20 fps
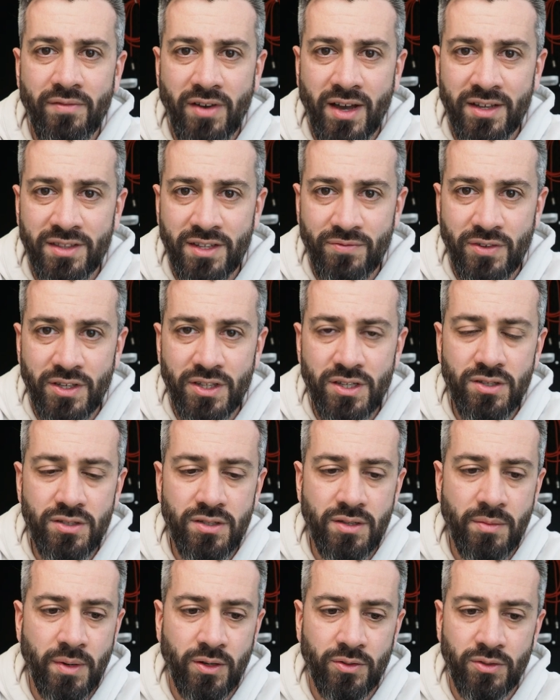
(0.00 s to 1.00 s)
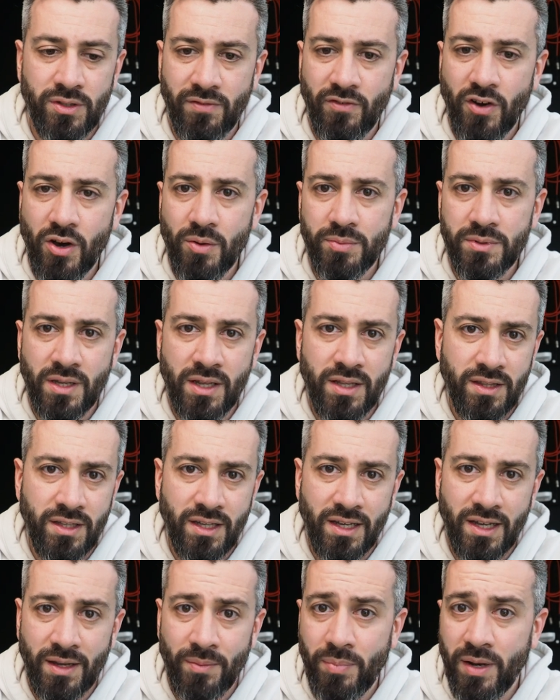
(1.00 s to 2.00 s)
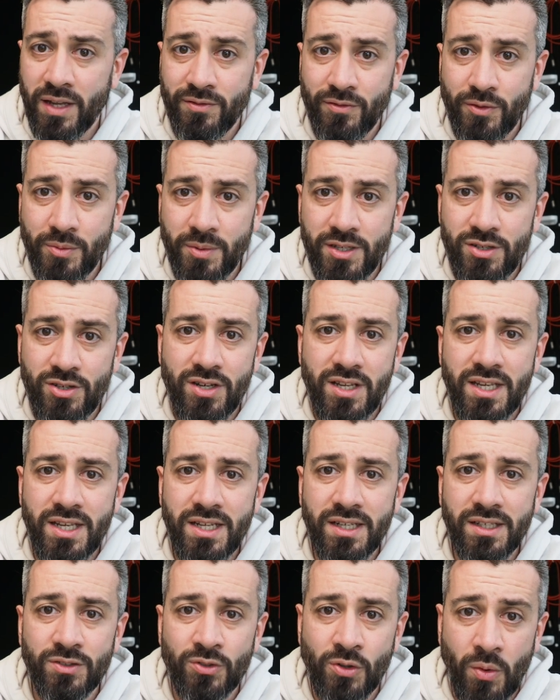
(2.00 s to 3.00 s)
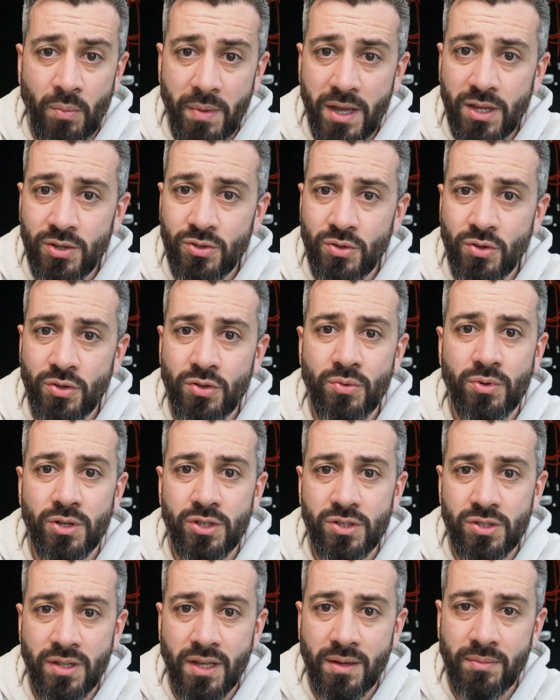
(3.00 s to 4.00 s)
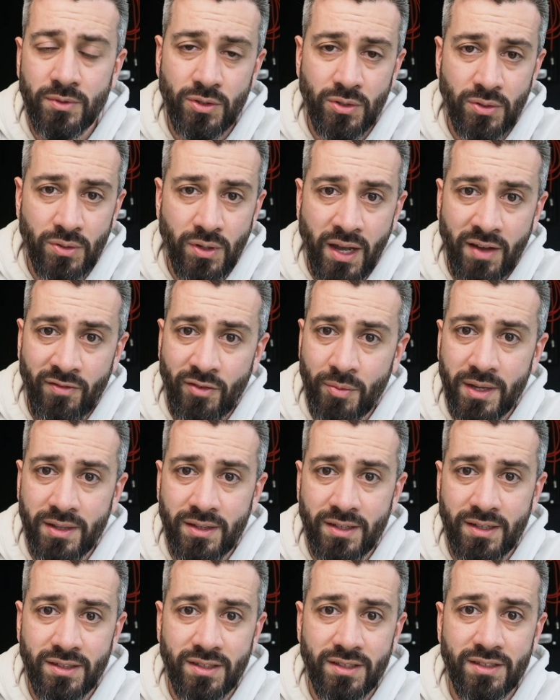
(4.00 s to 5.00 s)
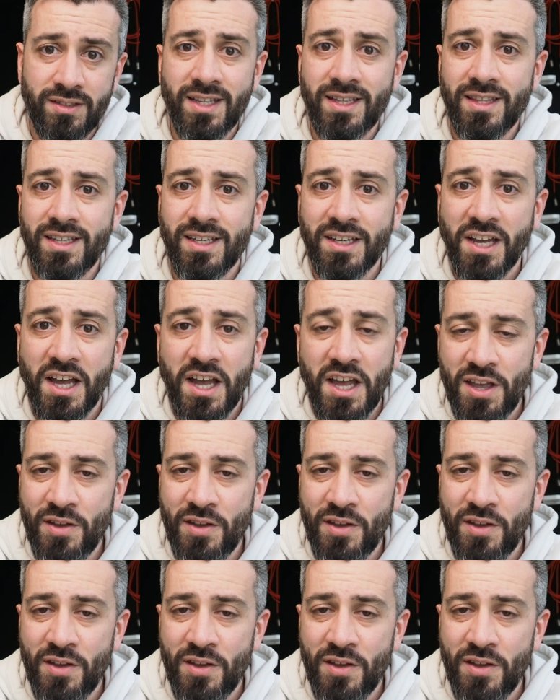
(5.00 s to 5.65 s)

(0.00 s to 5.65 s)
have other videos about DevOps and platform engineering, so make sure you watch them to have a better understanding.